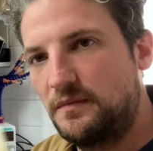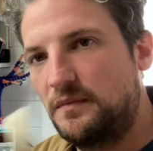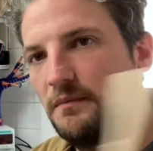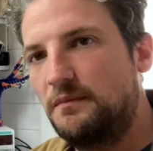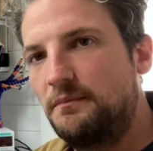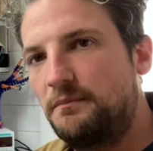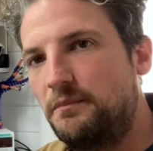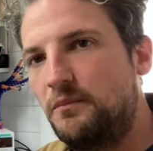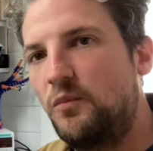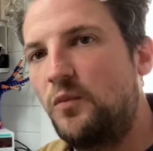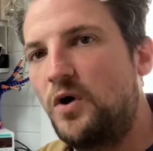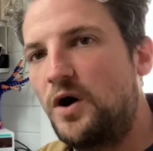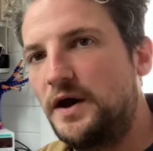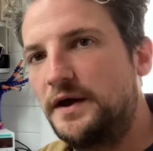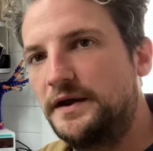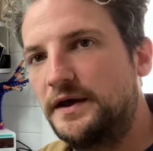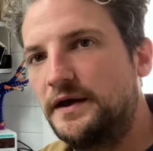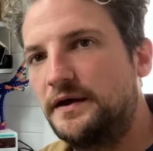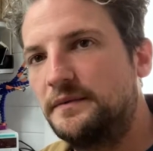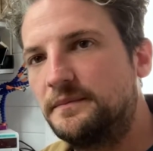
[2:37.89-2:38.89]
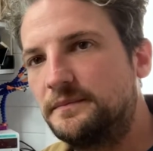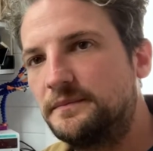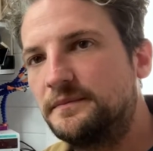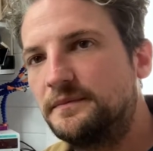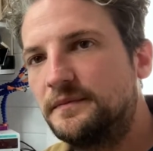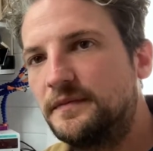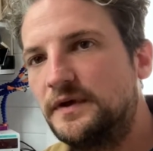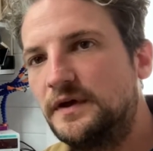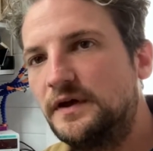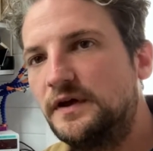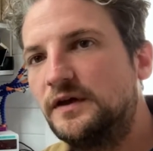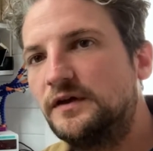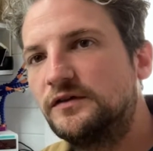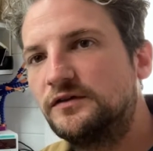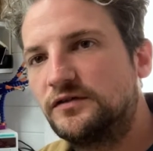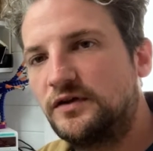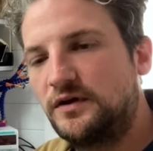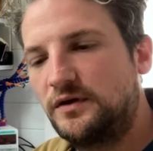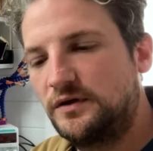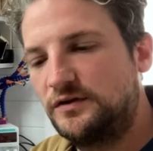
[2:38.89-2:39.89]
wider,
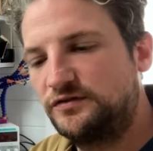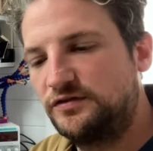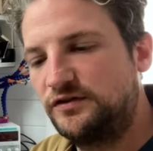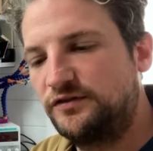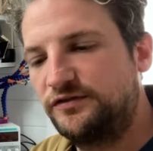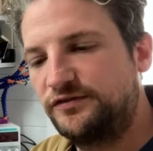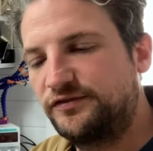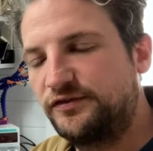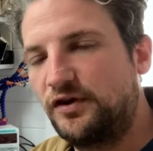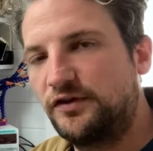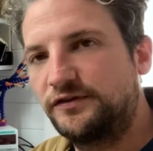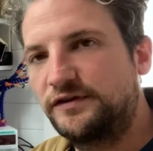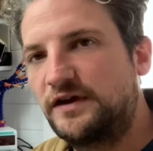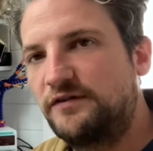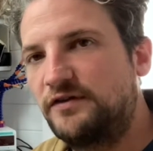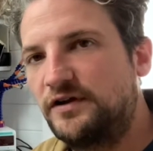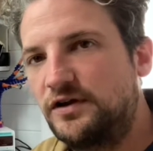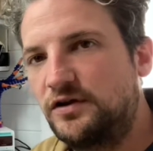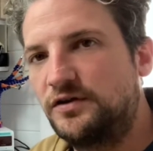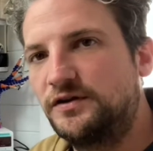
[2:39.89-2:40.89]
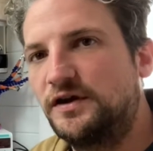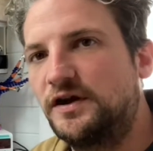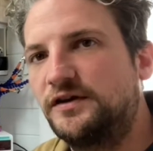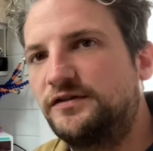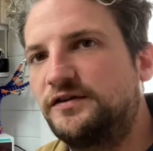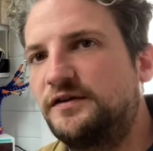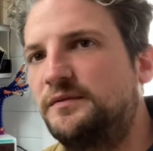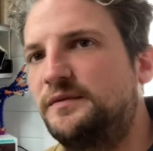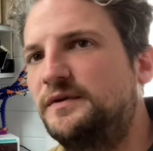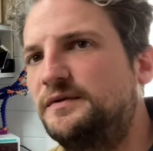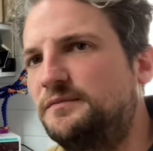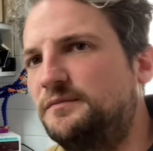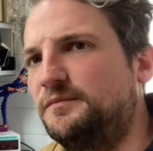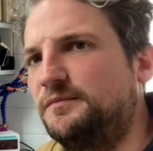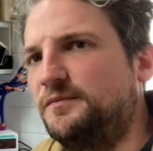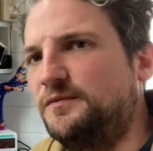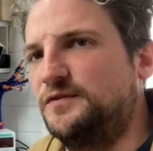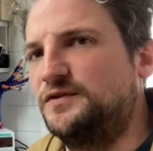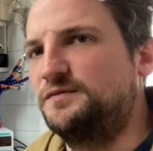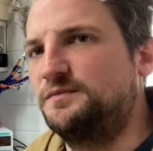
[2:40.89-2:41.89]
so it should slot together a lot nicer.
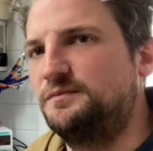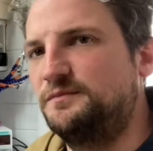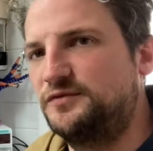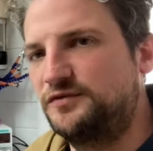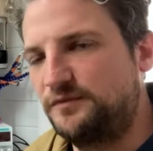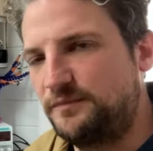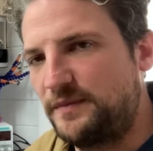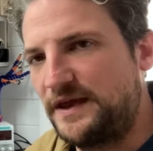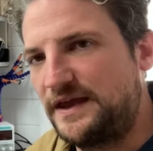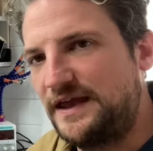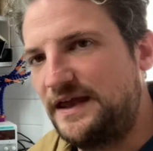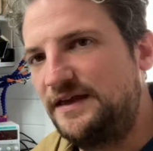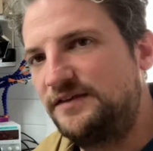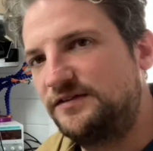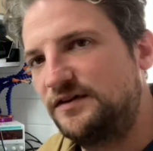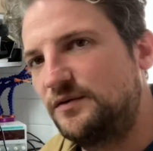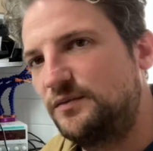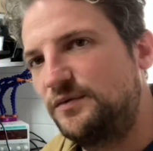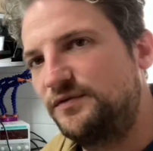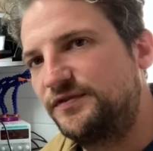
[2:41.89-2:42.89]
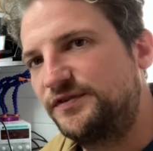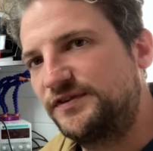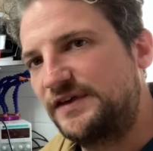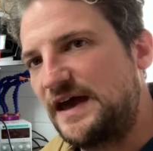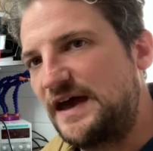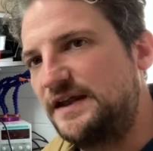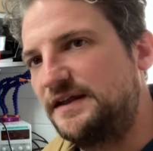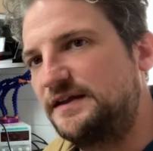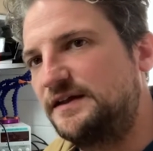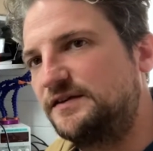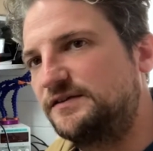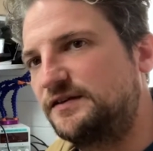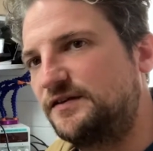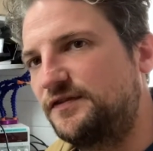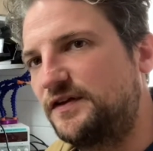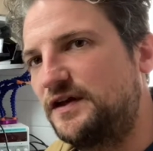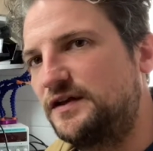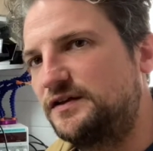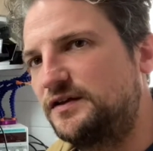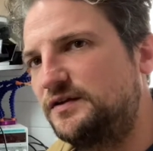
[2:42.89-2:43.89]
It should make it easier with sanding and stuff
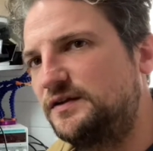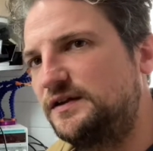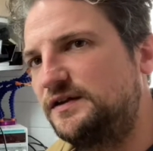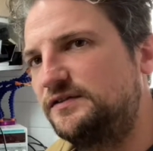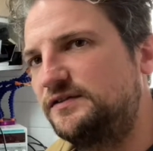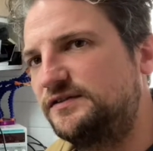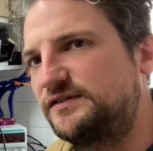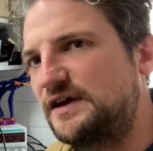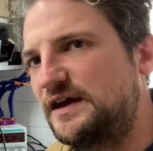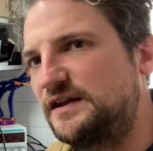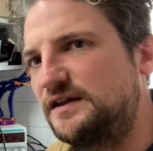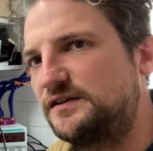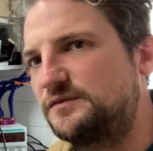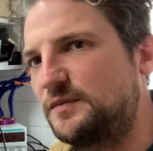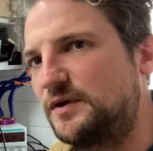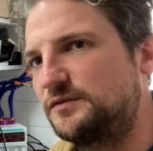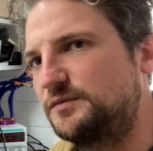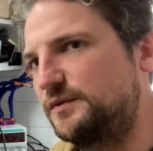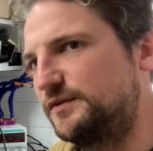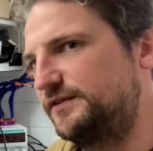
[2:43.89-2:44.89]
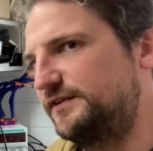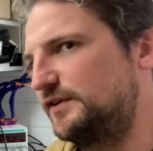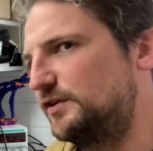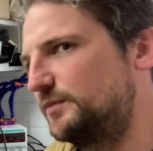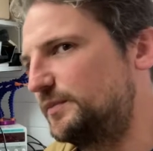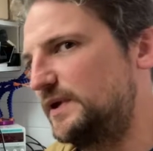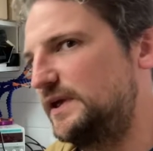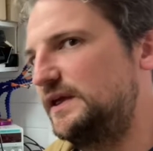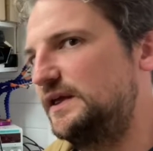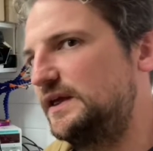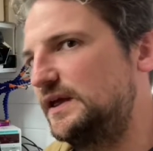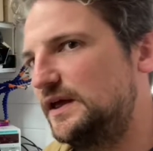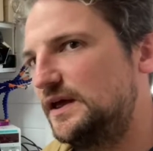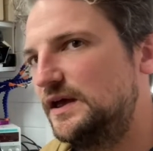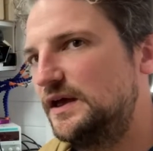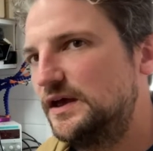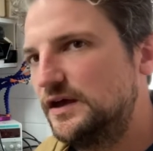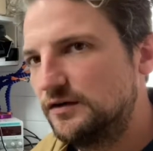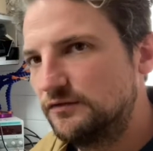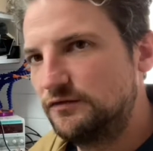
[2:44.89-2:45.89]
like that. I don't need to sand it as much, but still be
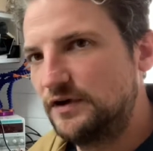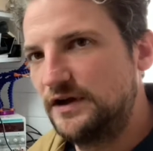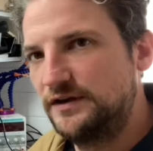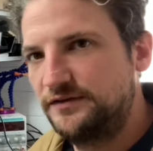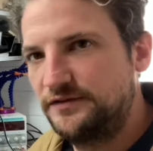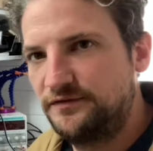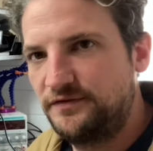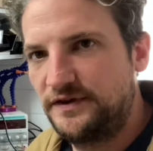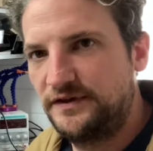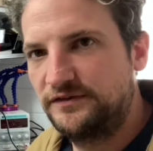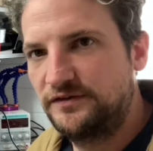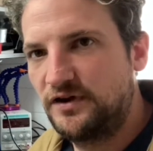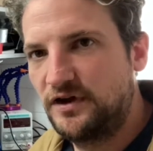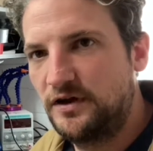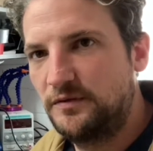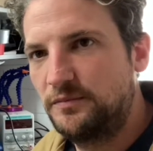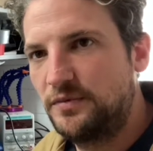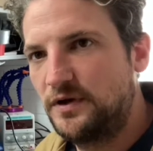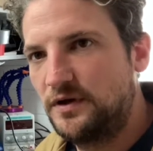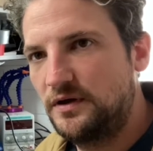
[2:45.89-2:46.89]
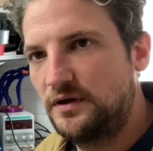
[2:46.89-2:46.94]
relatively tight. But